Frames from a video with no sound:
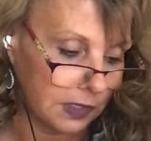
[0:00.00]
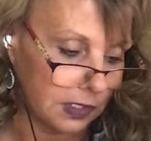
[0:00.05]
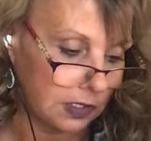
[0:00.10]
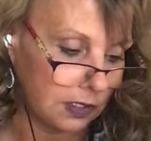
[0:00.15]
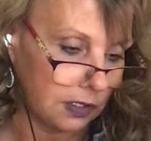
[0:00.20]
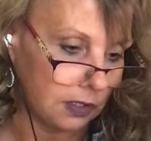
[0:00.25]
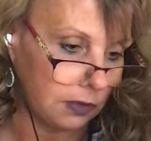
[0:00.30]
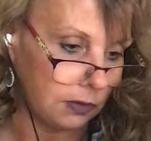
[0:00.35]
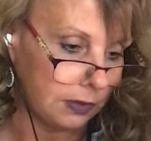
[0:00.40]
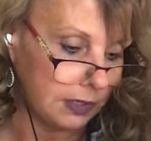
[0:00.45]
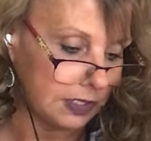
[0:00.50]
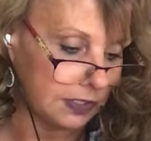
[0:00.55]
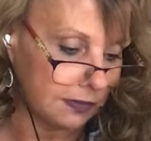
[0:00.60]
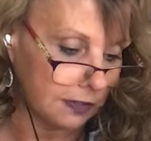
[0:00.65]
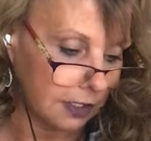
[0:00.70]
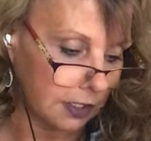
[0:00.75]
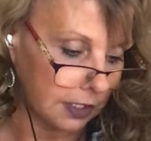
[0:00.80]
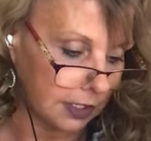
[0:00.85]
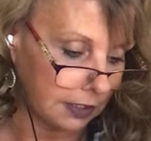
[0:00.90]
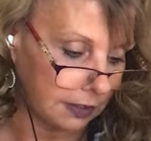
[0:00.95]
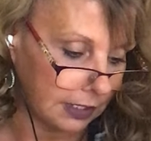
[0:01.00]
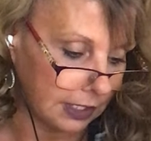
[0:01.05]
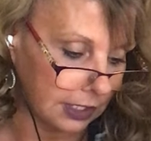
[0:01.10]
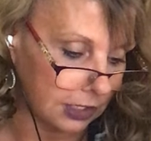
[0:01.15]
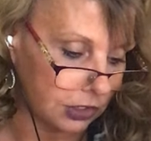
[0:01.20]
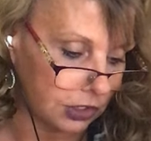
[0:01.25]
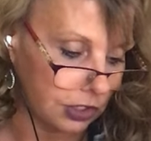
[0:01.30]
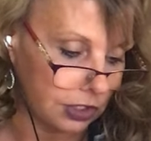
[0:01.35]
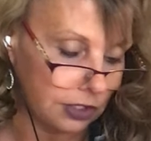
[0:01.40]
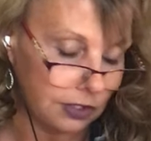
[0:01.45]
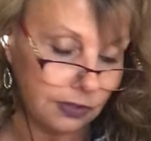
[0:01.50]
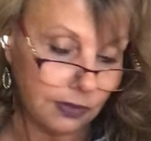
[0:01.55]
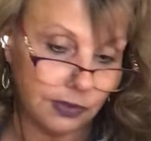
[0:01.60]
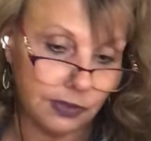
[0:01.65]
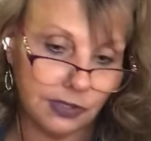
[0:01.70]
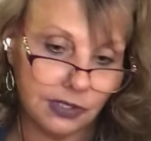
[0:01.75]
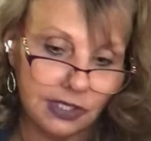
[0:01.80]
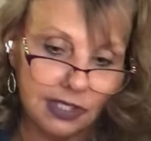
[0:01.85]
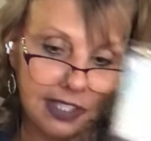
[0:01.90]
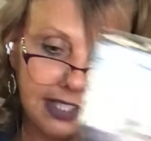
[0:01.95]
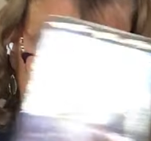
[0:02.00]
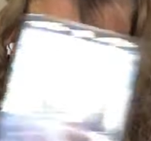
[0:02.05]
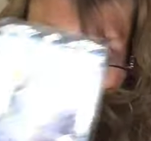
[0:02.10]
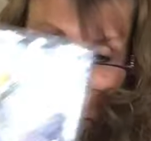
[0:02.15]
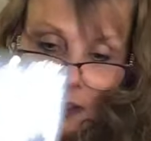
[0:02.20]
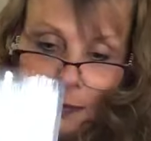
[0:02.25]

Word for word: Who is Virgo going to choose? The Knight of